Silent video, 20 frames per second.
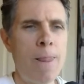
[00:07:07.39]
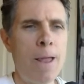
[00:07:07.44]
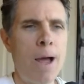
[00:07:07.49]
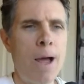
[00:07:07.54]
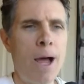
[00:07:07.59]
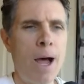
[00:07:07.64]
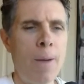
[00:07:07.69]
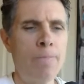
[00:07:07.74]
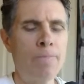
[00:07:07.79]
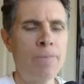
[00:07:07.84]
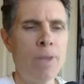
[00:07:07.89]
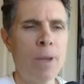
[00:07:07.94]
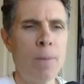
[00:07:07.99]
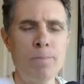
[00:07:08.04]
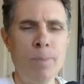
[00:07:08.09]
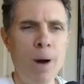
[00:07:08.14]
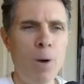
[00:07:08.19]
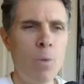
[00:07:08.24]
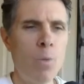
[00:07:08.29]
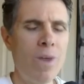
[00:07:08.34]
um,
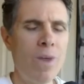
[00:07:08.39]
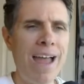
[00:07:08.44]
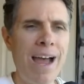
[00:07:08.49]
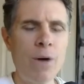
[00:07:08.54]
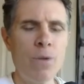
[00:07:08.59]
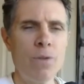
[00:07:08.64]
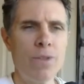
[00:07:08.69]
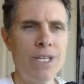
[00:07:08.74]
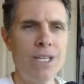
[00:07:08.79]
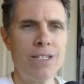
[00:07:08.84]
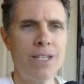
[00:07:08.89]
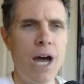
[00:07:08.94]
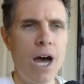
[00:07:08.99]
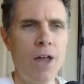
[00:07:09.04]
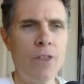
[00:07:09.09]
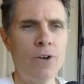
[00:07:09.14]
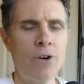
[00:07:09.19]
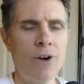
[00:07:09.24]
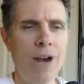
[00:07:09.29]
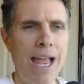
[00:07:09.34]
but without these
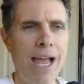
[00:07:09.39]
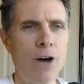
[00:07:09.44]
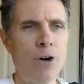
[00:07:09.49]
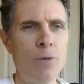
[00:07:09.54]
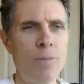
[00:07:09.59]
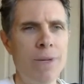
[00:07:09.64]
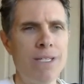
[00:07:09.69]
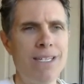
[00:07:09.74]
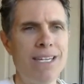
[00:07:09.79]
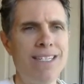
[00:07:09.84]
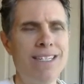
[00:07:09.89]
other elements,